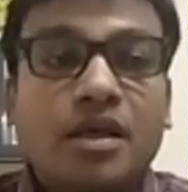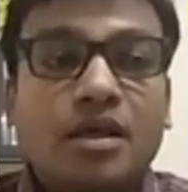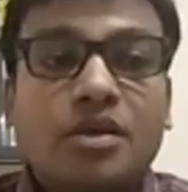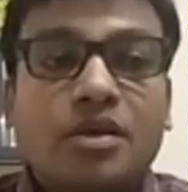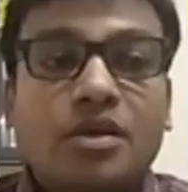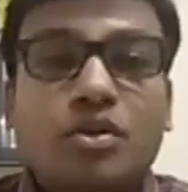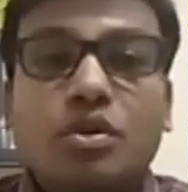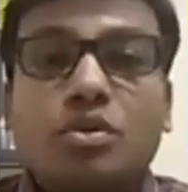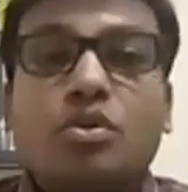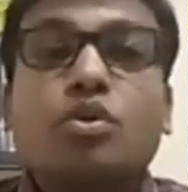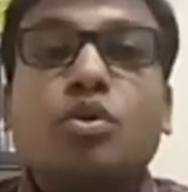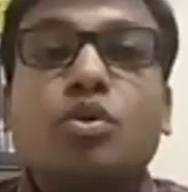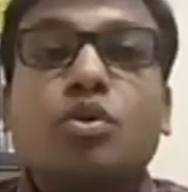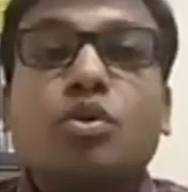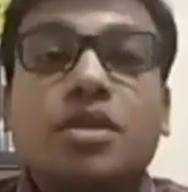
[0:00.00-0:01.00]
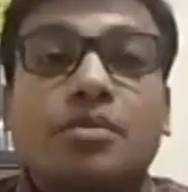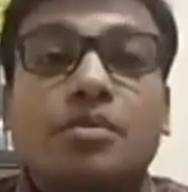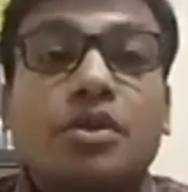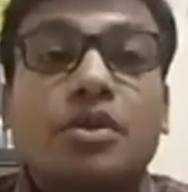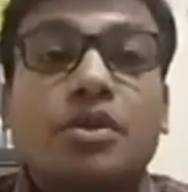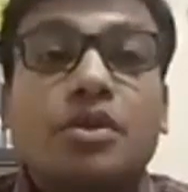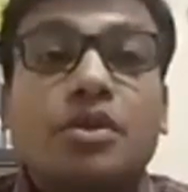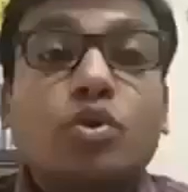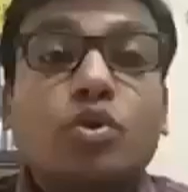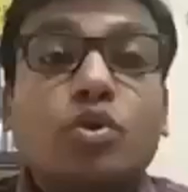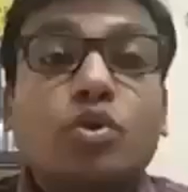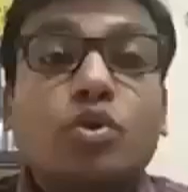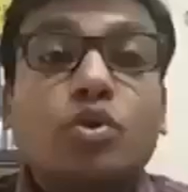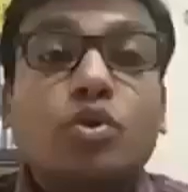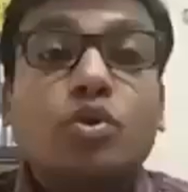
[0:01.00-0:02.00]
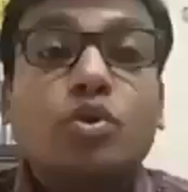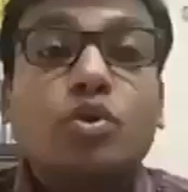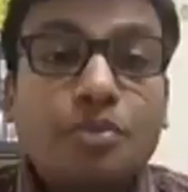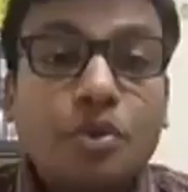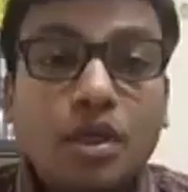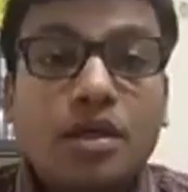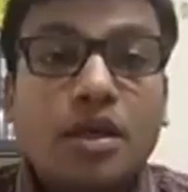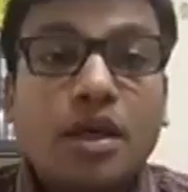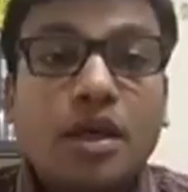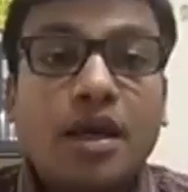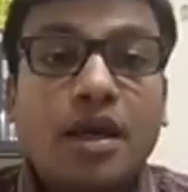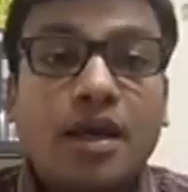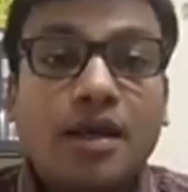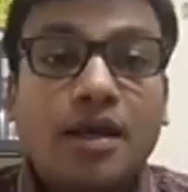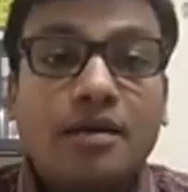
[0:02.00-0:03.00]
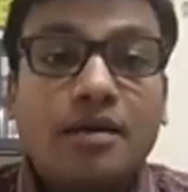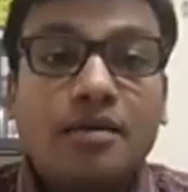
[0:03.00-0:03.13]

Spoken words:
do some rule-based computing and